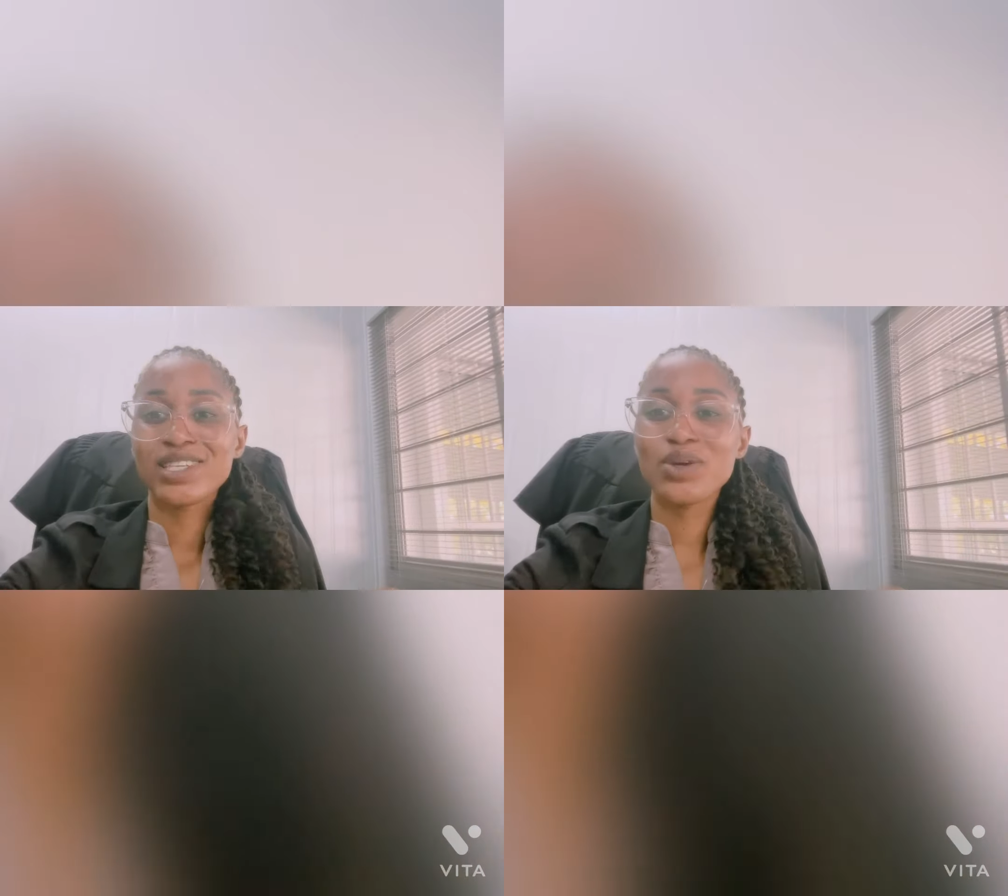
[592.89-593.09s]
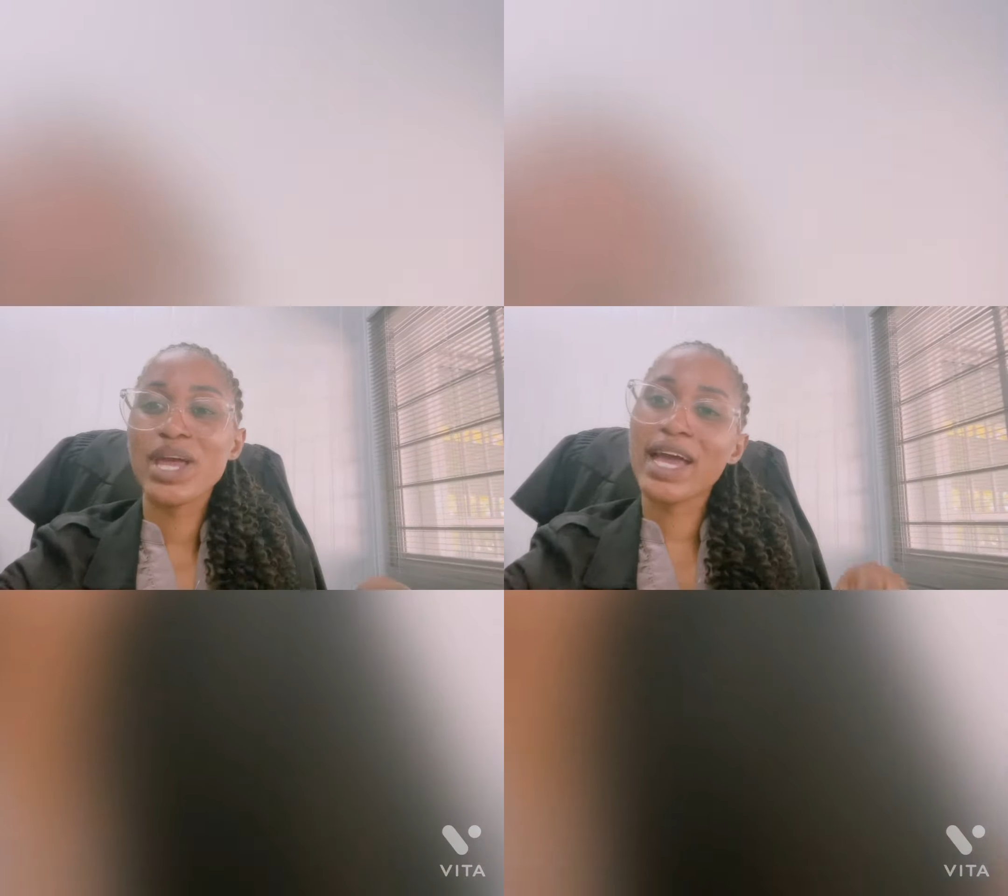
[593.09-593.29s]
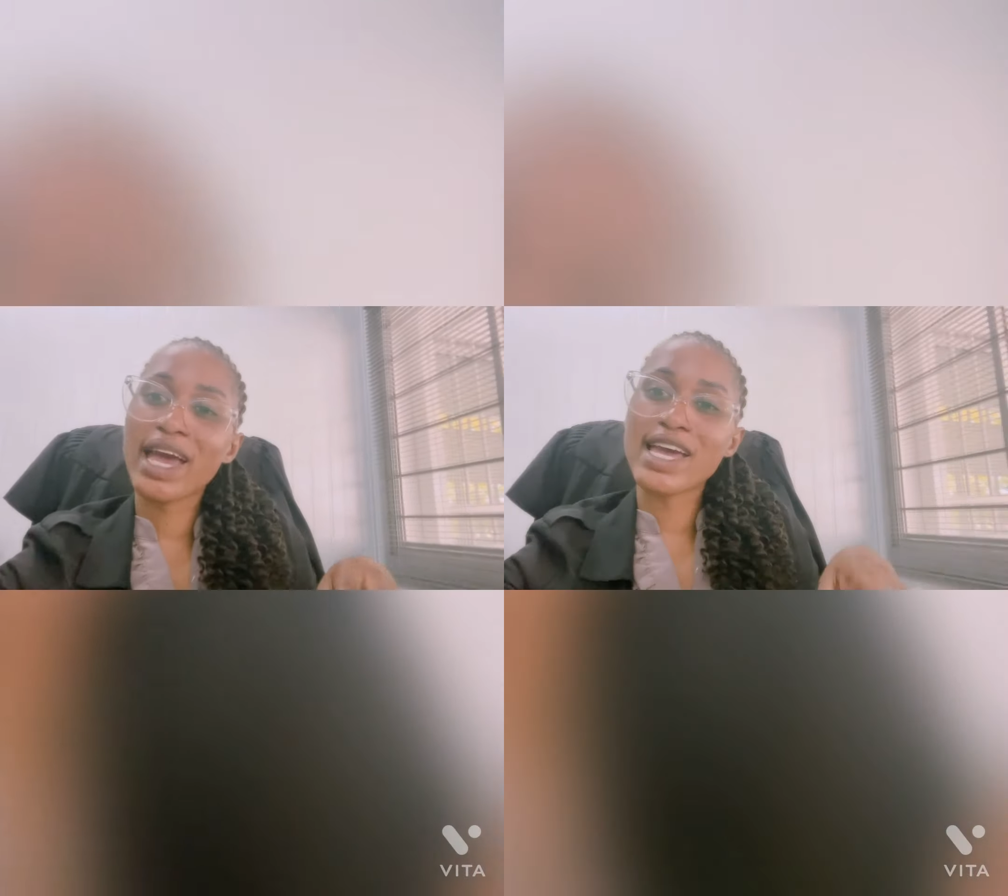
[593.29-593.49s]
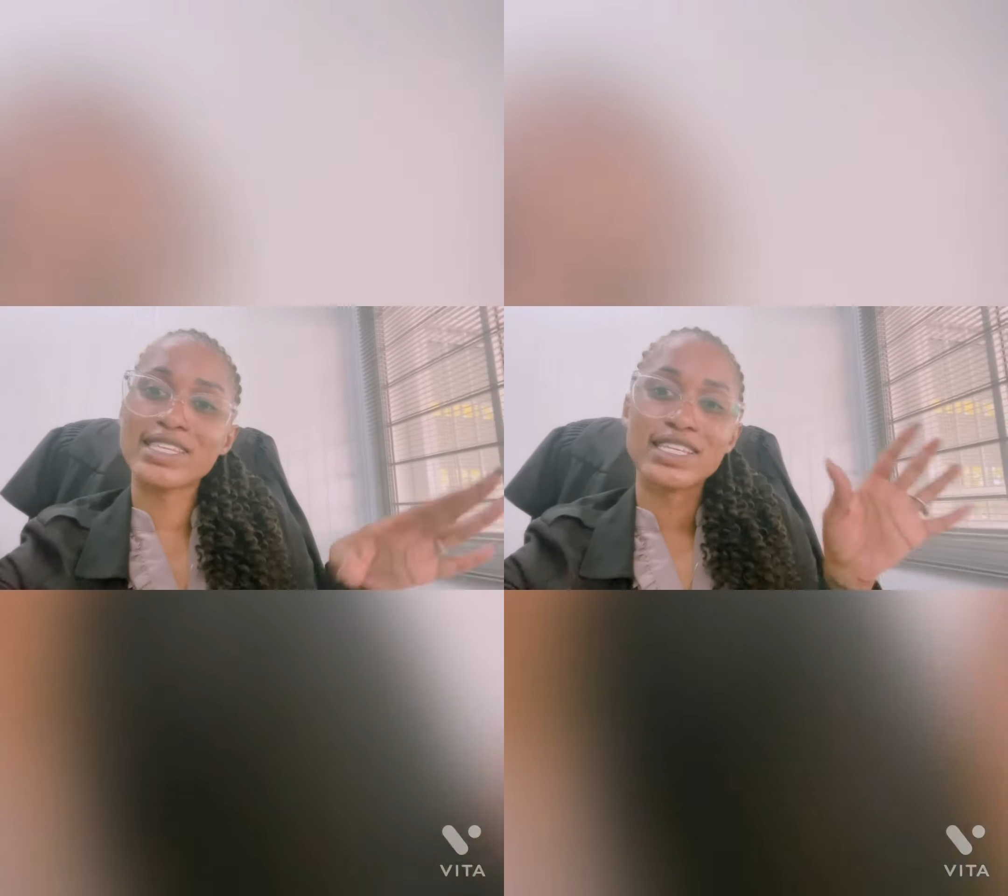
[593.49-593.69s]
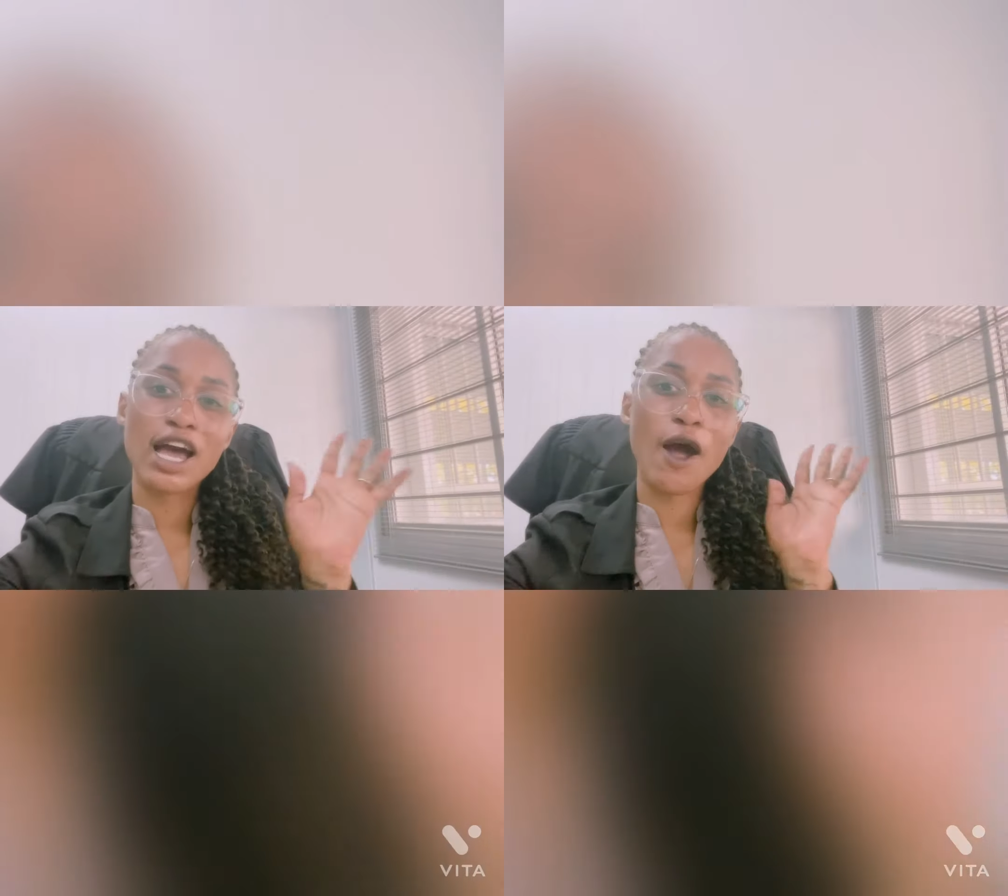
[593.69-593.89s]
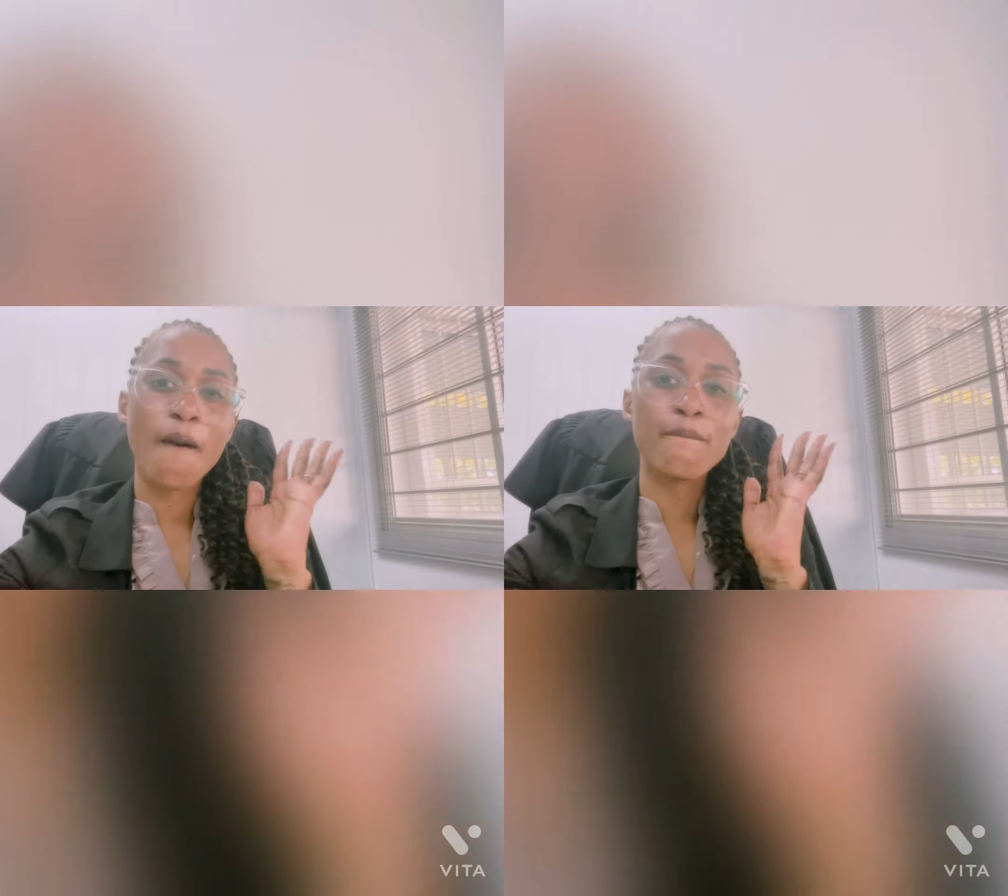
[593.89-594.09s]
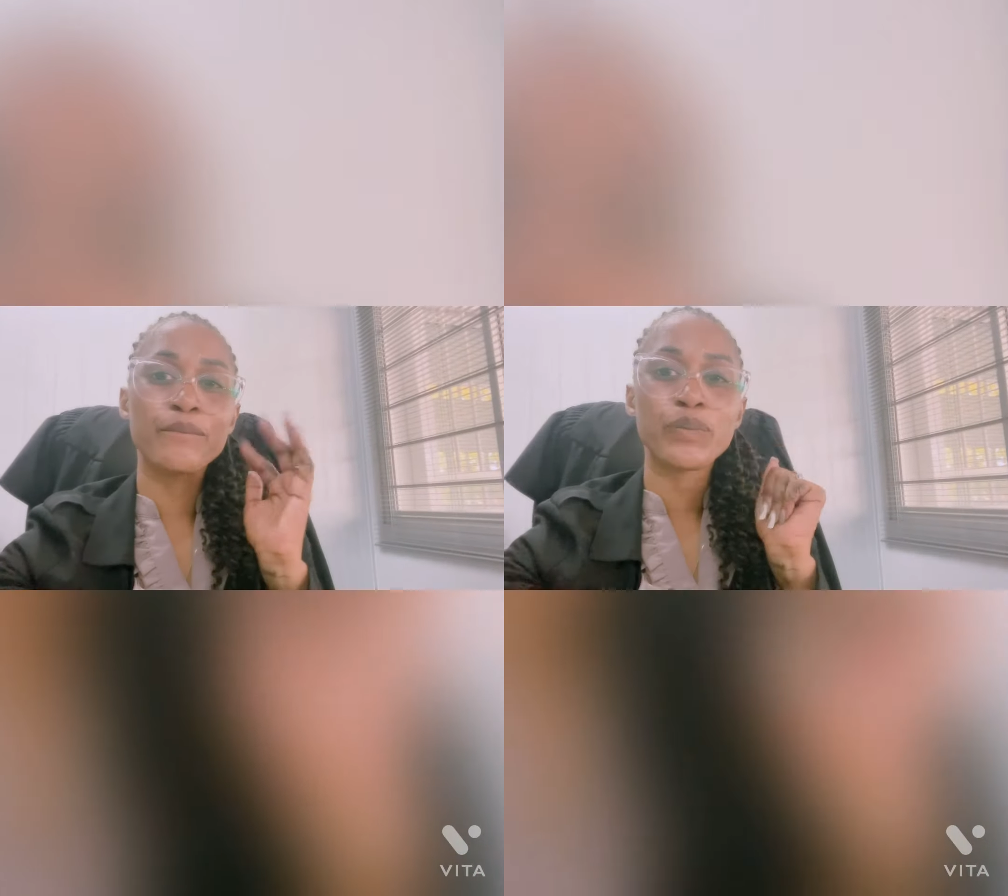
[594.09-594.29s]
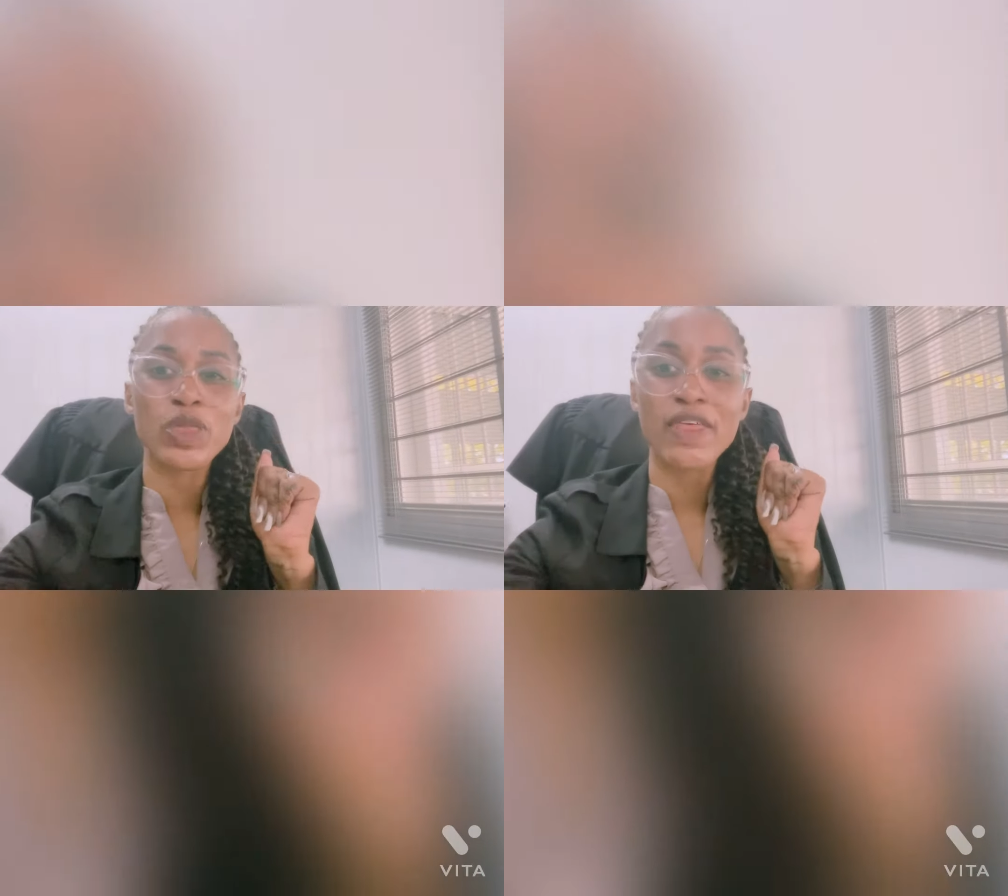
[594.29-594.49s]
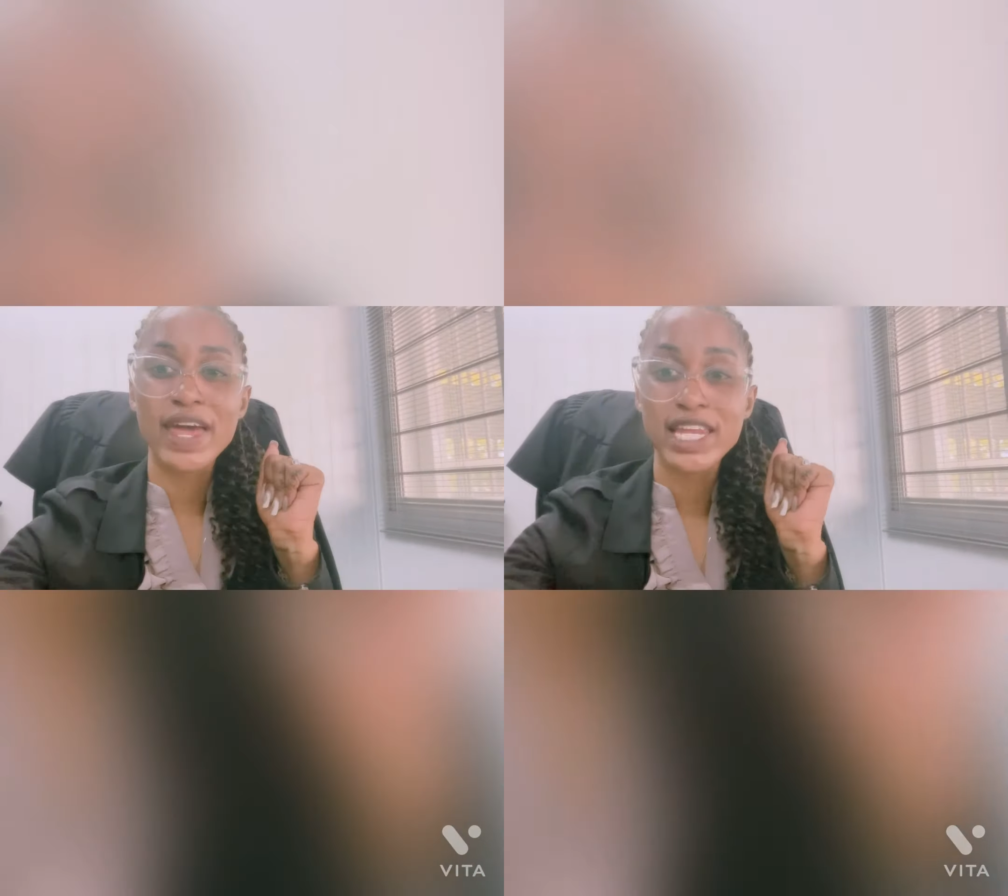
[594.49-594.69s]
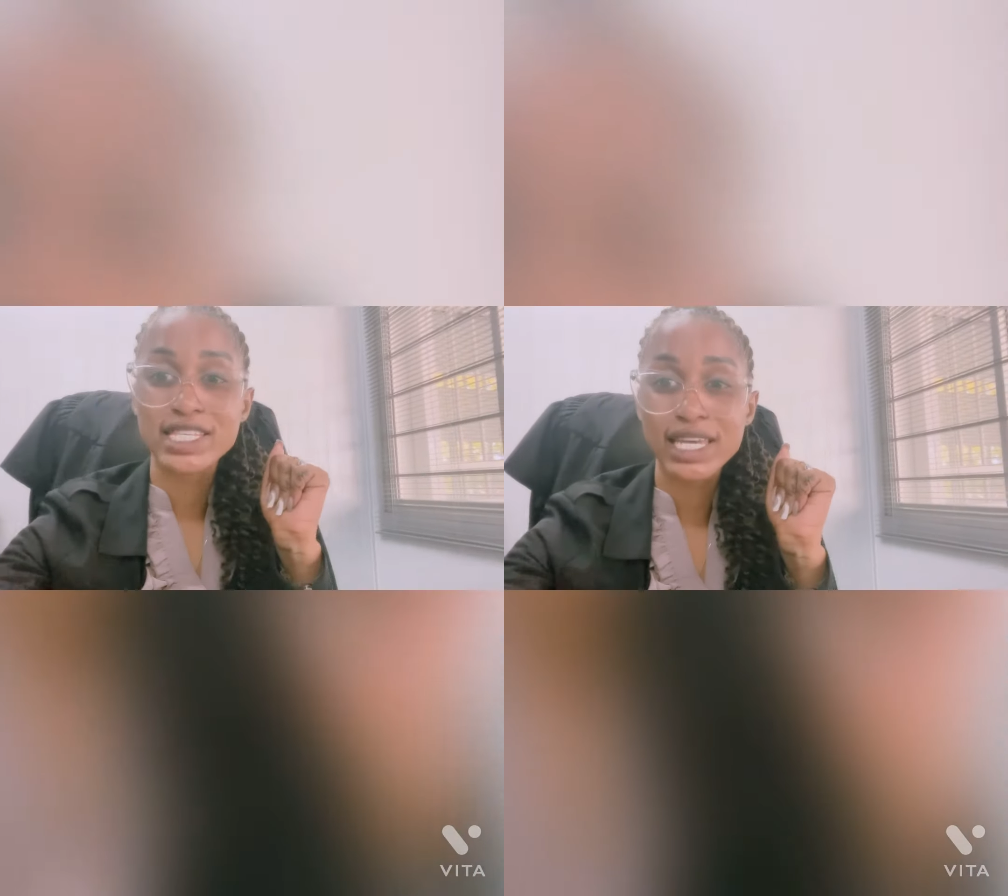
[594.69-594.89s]
So yeah, guys,
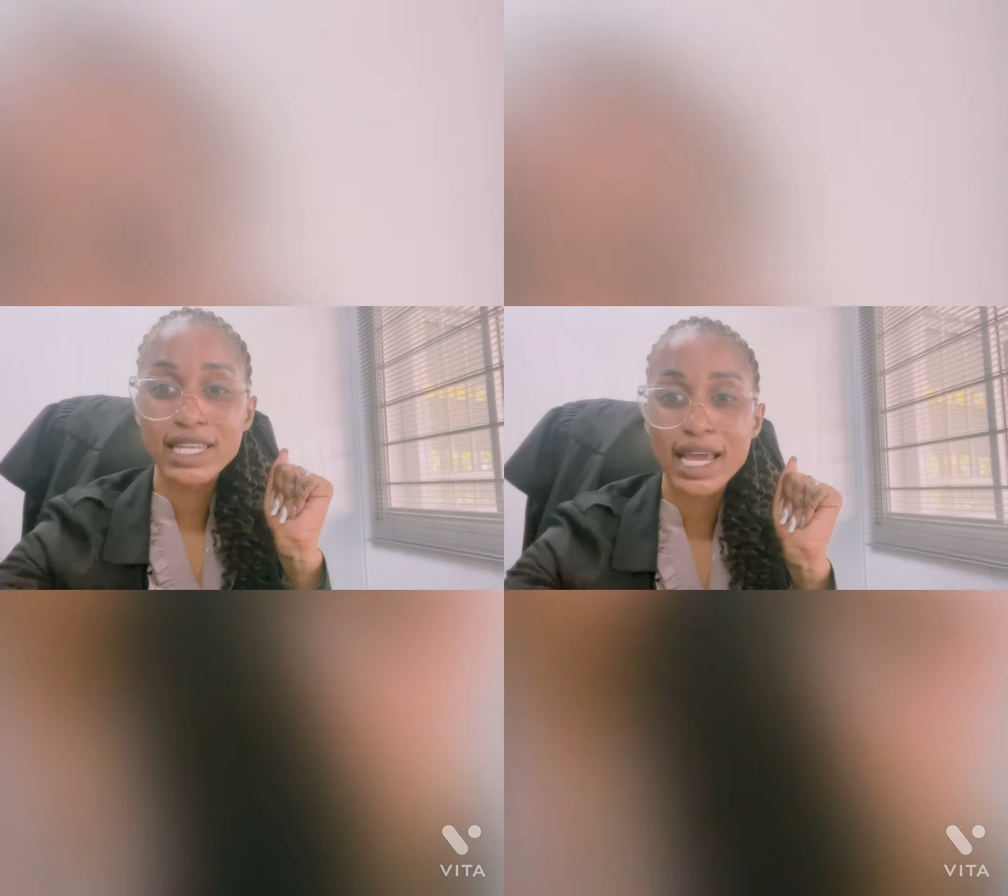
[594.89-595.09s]
that is it.